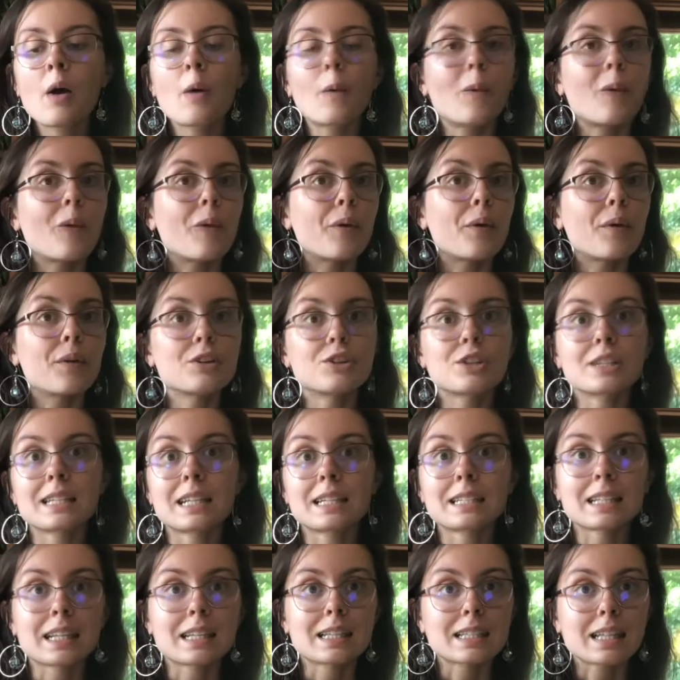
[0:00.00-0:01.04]
or just
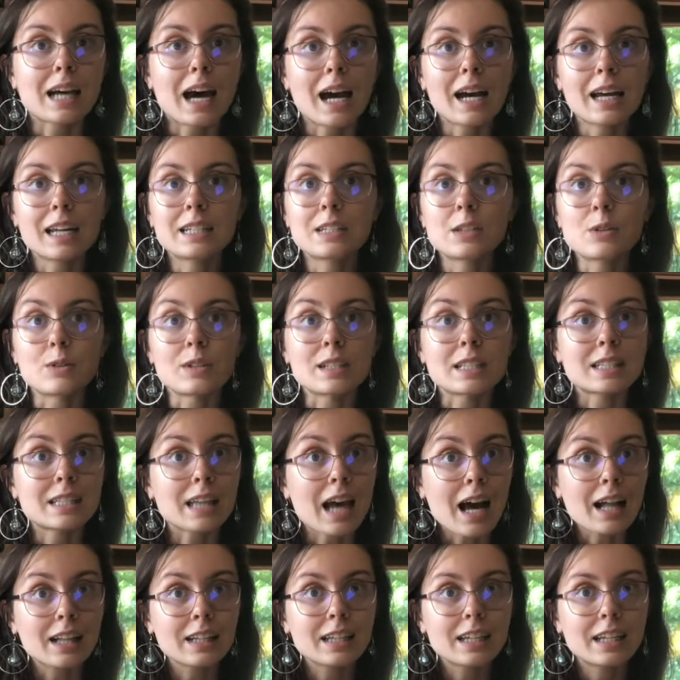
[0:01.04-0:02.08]
as a side to a
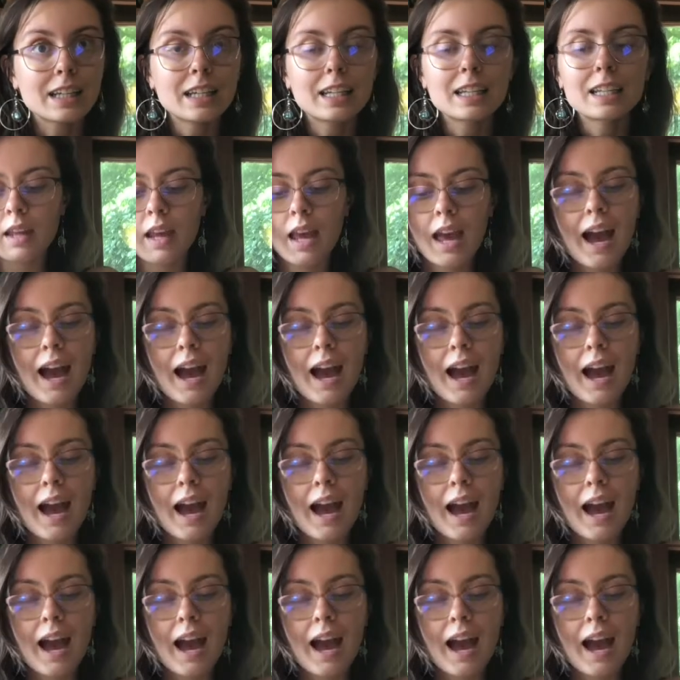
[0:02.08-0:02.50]
salad.